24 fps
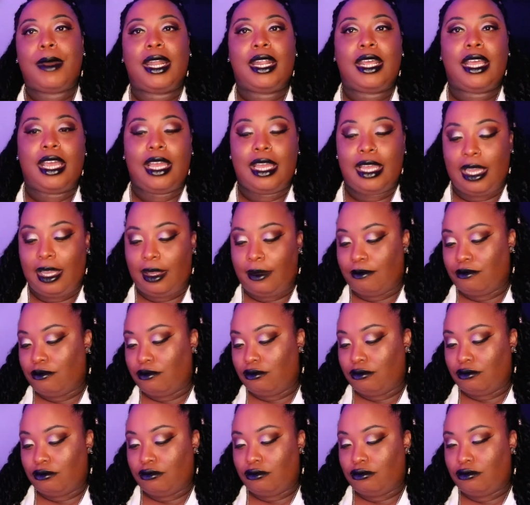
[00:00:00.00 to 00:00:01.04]

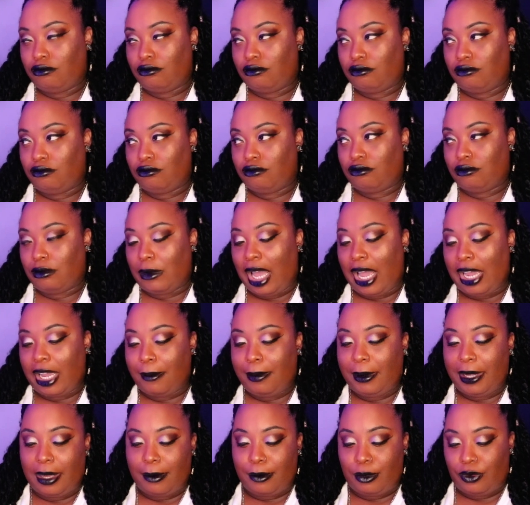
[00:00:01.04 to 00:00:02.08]
I could
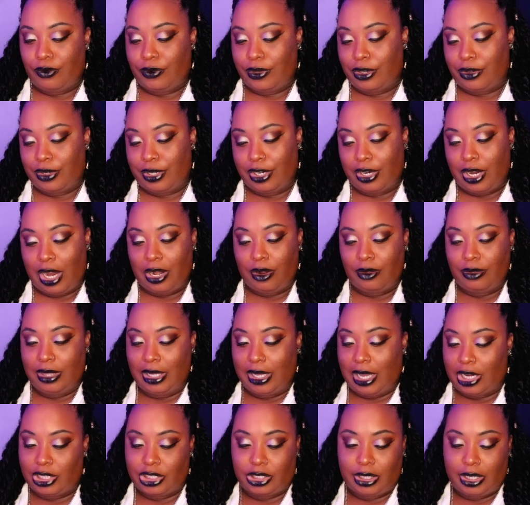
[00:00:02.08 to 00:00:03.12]
play a movie on here. I don't
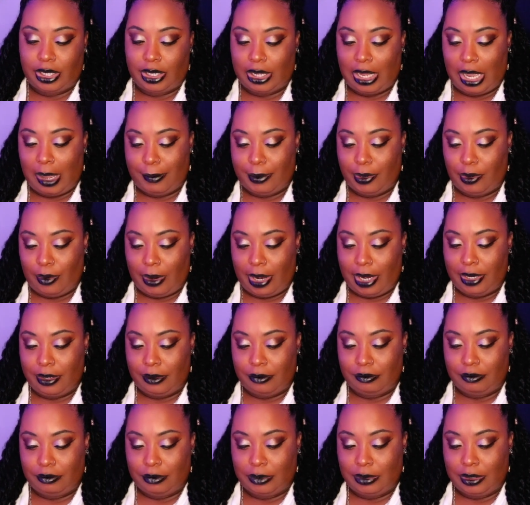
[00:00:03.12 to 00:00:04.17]
think I should get copyright.
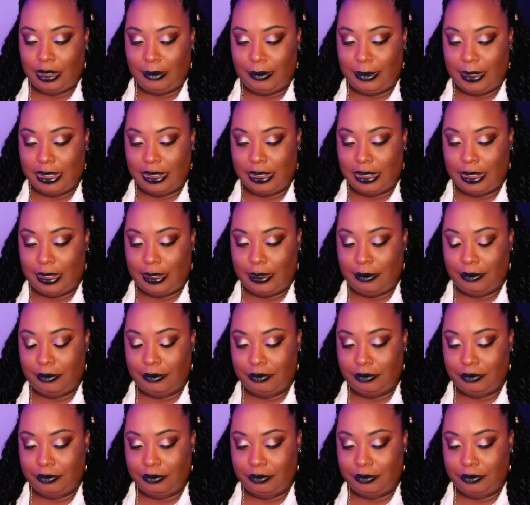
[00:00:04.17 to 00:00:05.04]
Let me see.